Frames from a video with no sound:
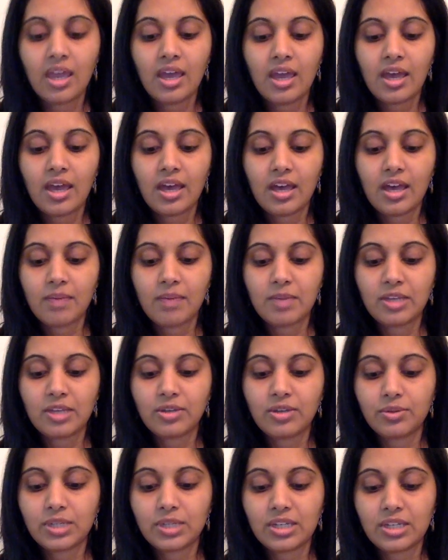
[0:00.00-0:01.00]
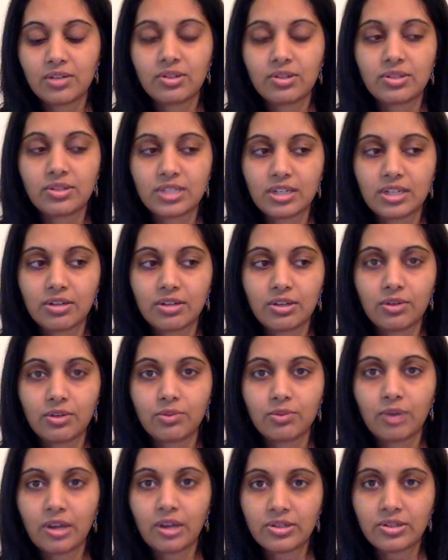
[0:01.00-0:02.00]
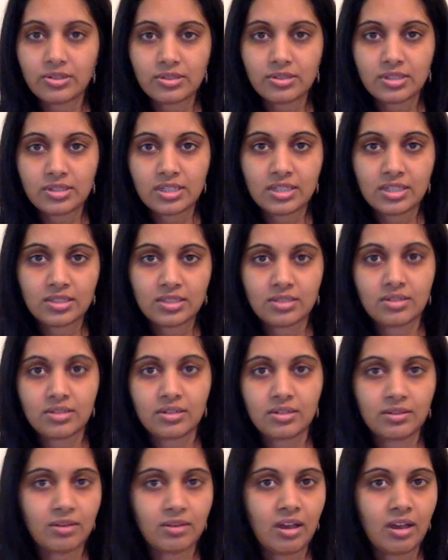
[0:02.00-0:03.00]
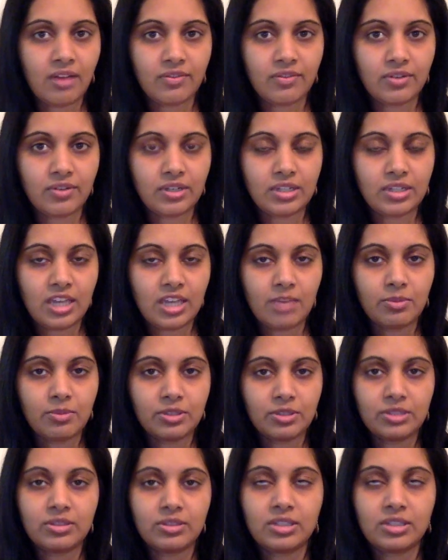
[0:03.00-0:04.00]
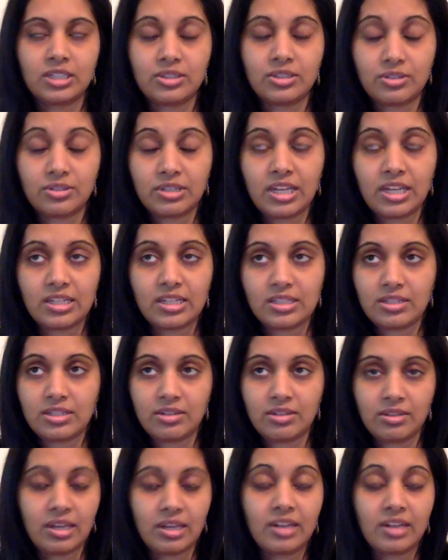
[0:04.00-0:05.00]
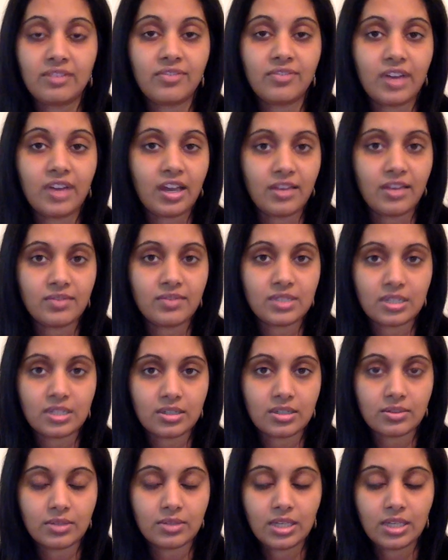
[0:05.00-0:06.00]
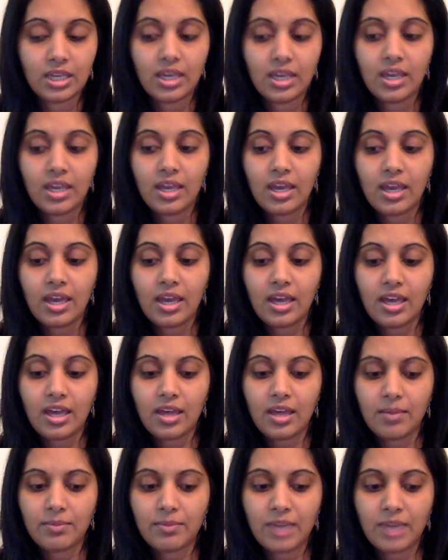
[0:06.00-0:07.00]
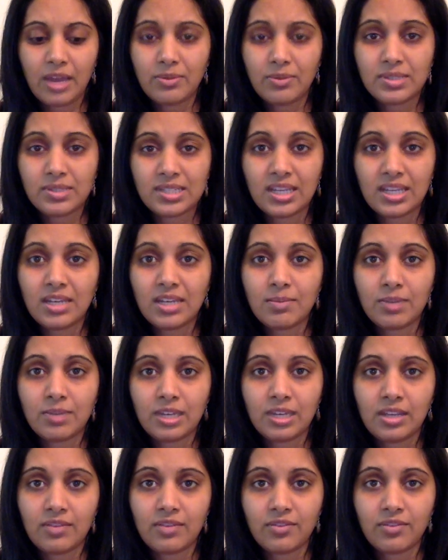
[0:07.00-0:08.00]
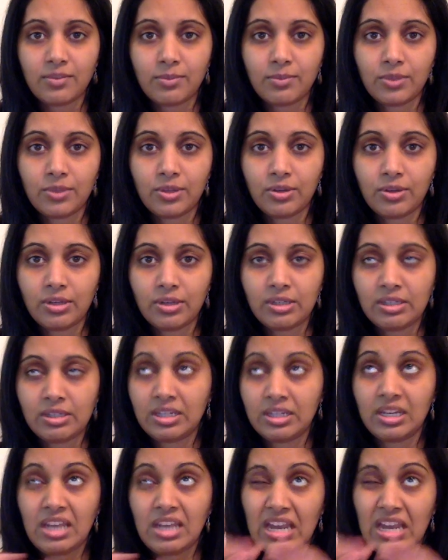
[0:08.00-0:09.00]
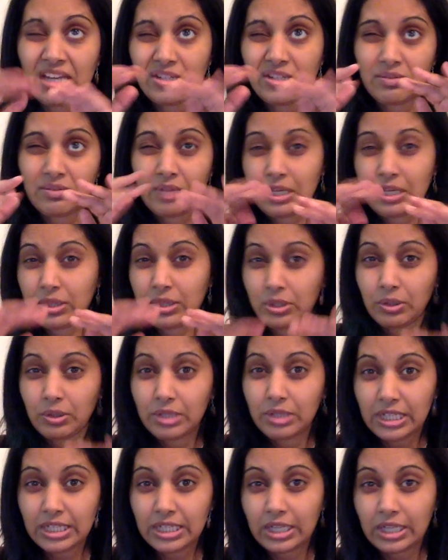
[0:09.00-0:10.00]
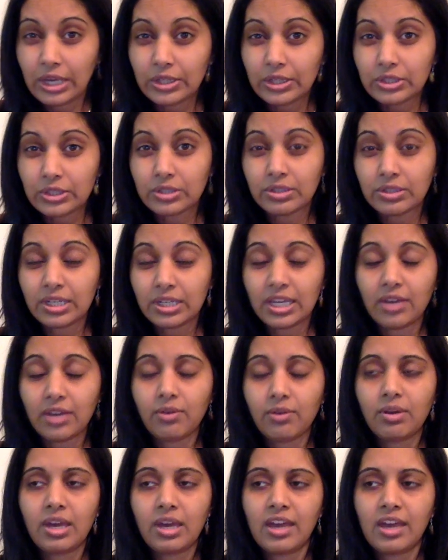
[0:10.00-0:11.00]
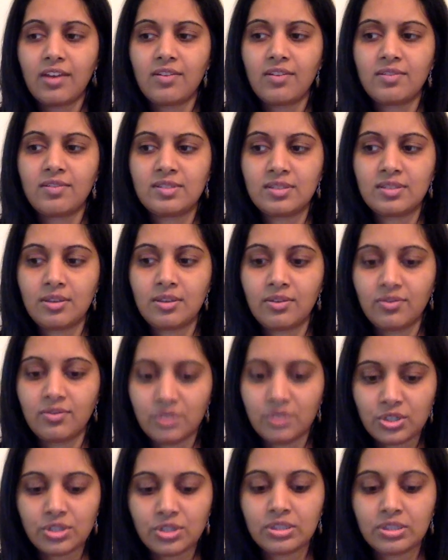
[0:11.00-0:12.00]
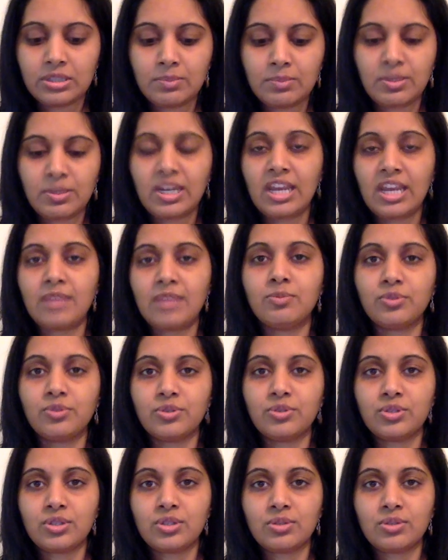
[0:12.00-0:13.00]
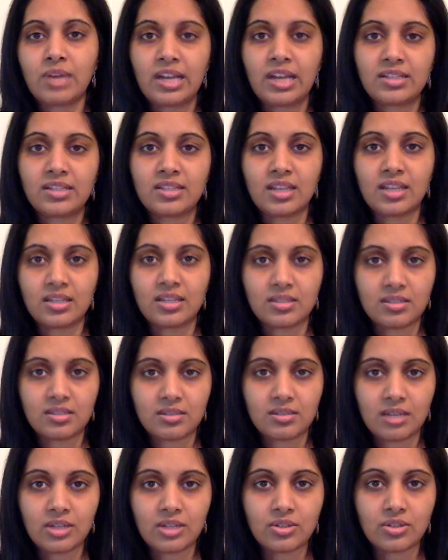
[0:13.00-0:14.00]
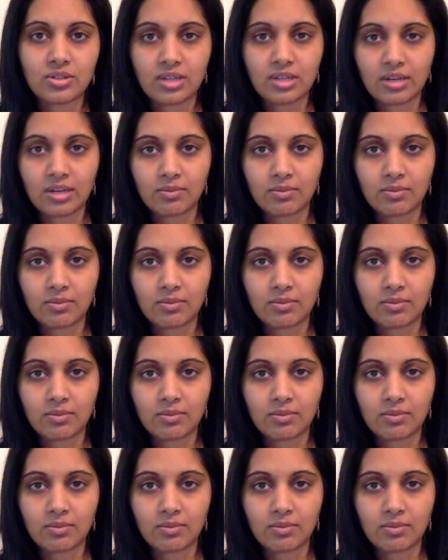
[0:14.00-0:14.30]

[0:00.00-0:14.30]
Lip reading: I know here in Ontario, Rogers didn't start offering cable internet until 95. So I would say anybody from the age of like 30 and under now has officially been able to access internet